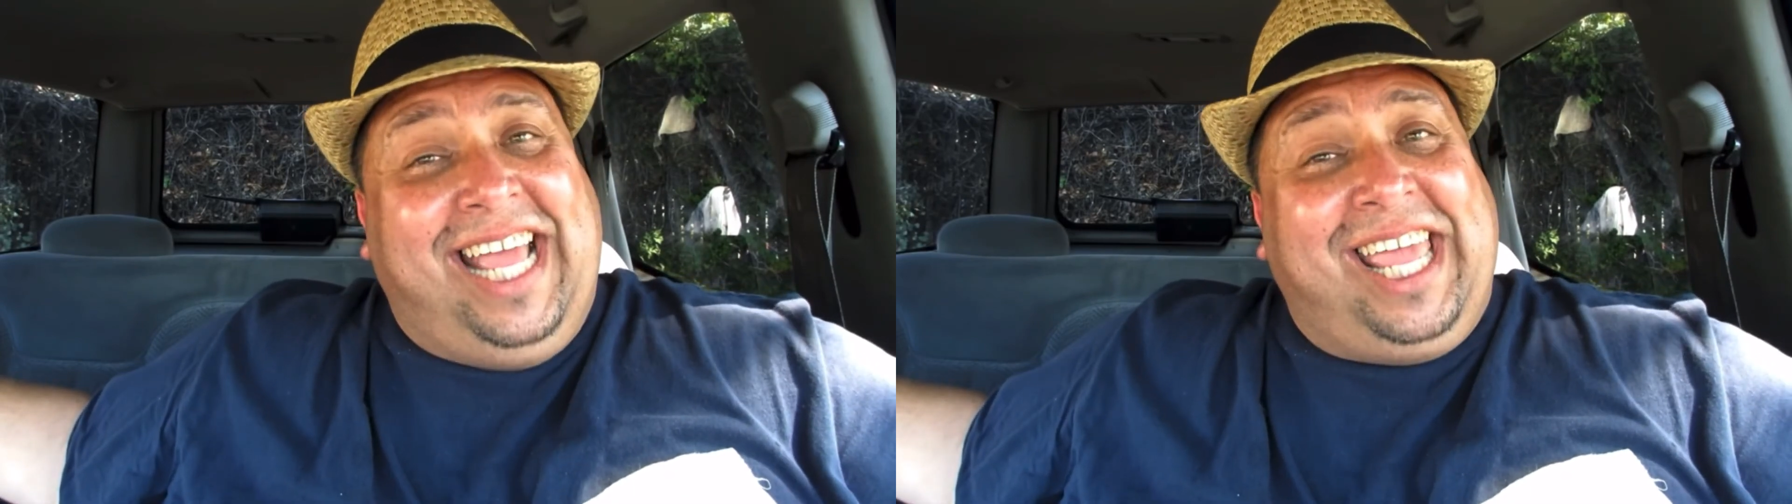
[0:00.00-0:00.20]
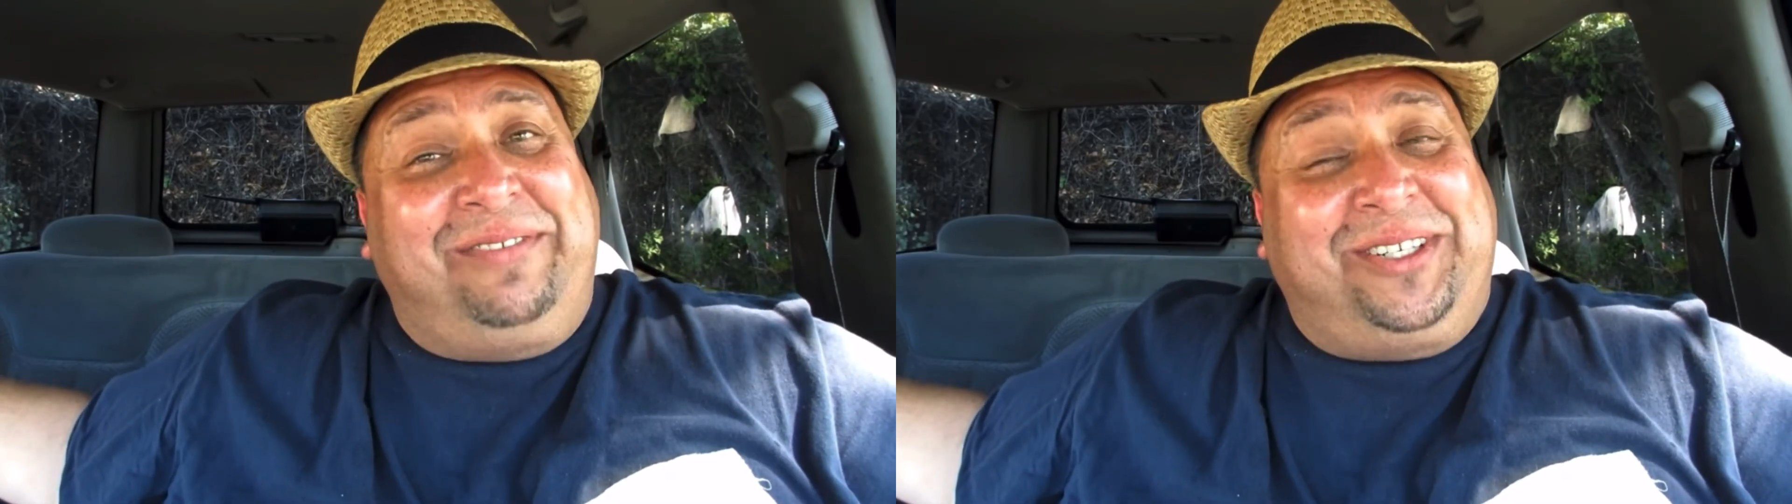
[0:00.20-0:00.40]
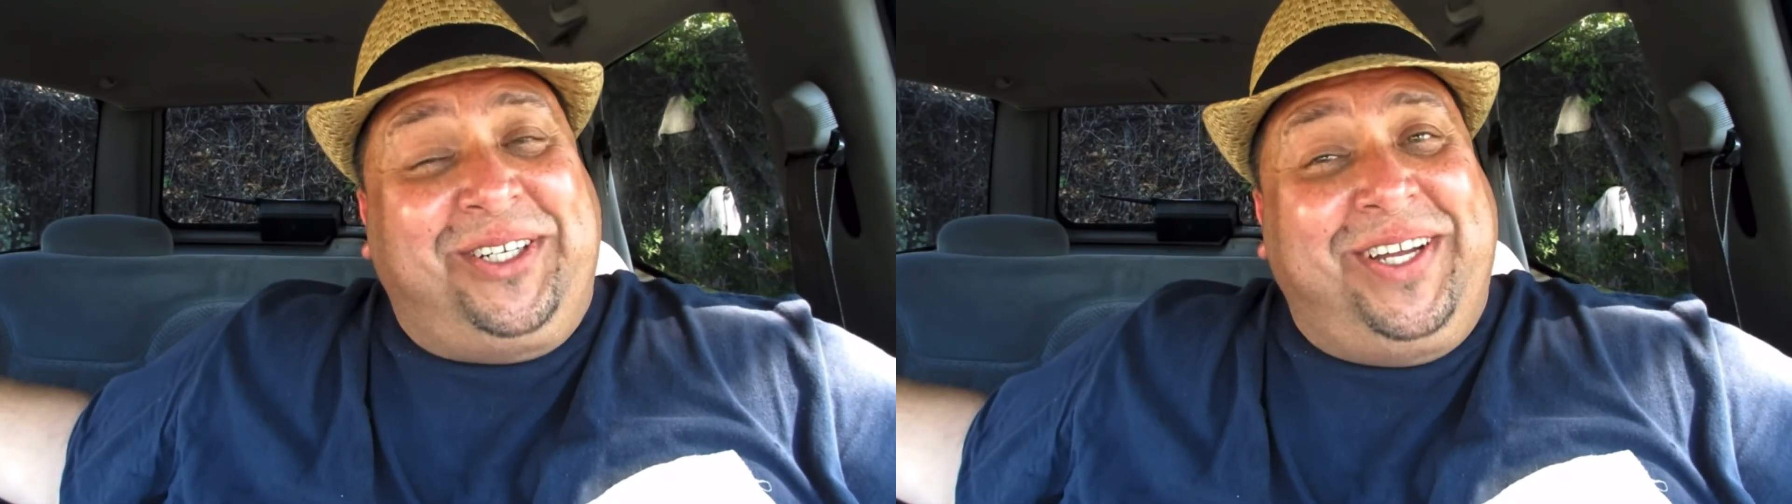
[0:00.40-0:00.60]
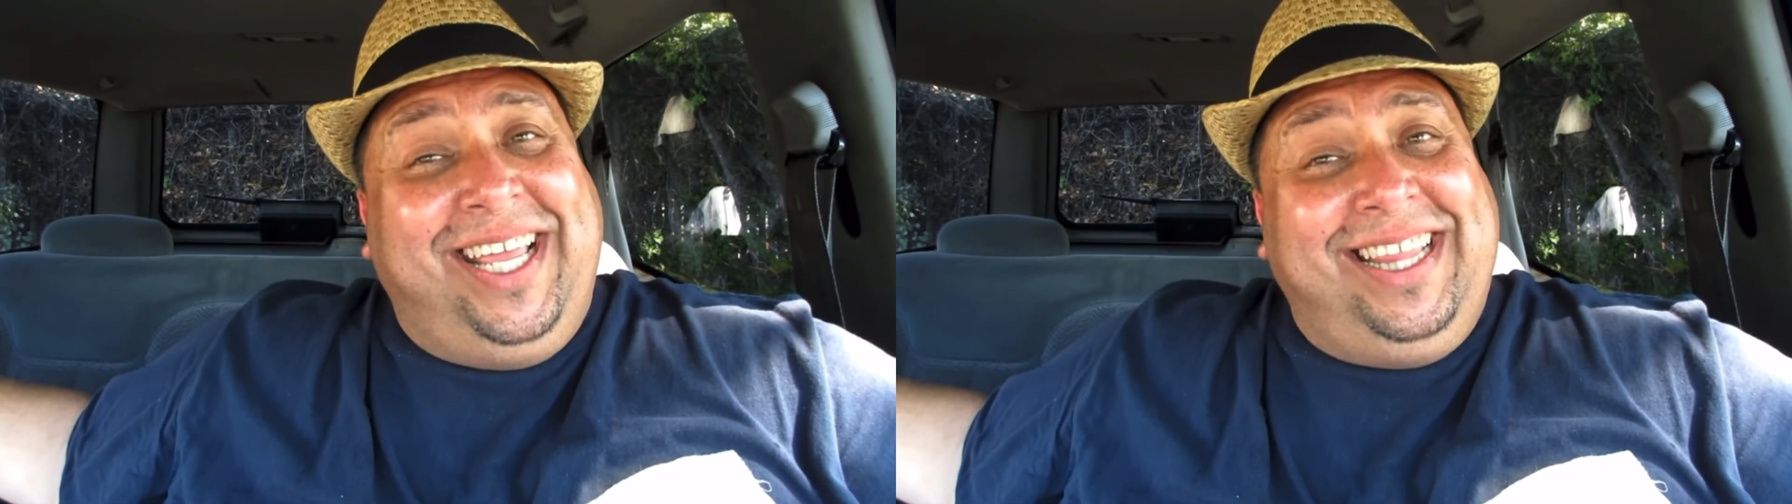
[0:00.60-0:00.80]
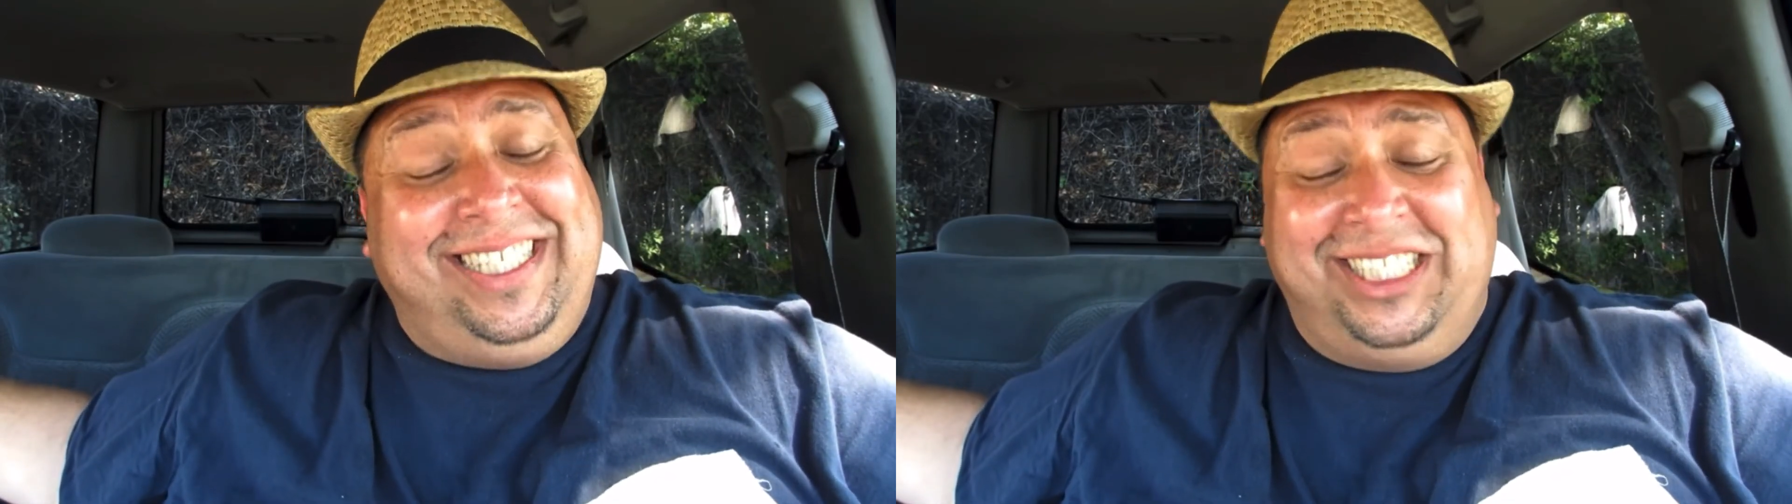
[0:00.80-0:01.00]
Thank you for tuning
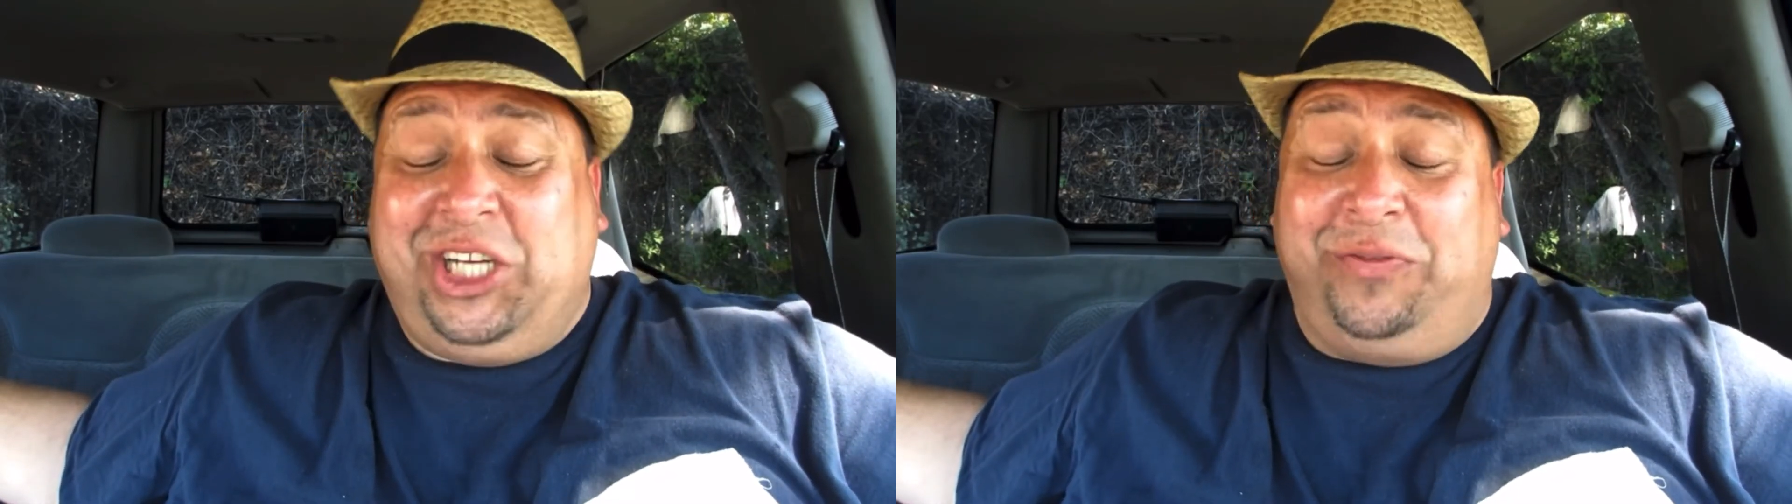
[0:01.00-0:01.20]
in. This is